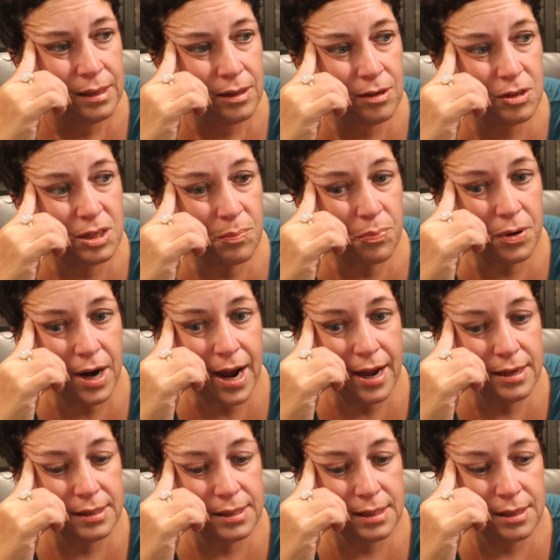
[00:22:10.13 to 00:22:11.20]
They're
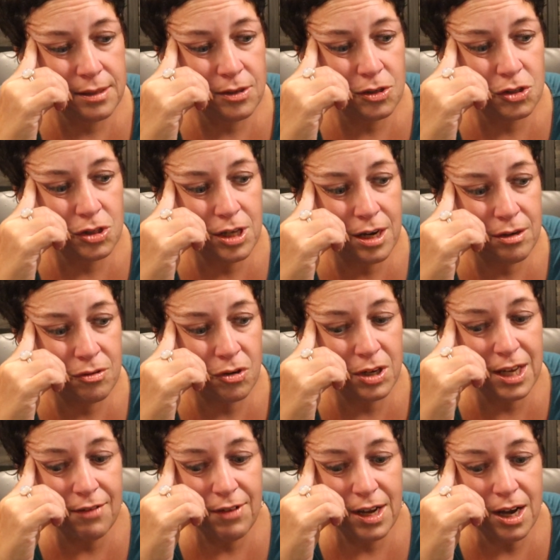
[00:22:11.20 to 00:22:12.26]
depressed. There's, they're, they're
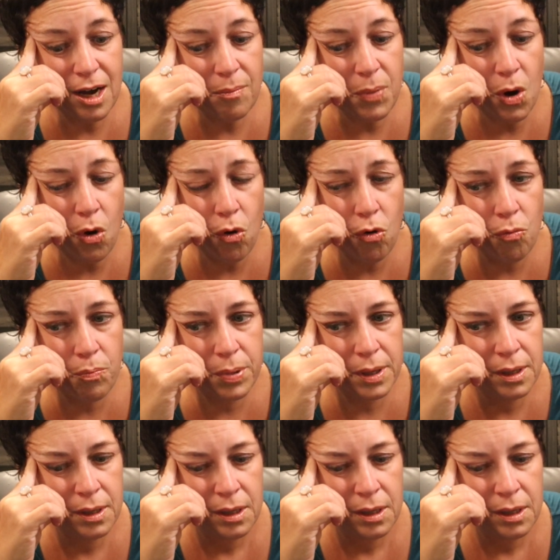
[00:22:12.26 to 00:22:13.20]
giving up hope.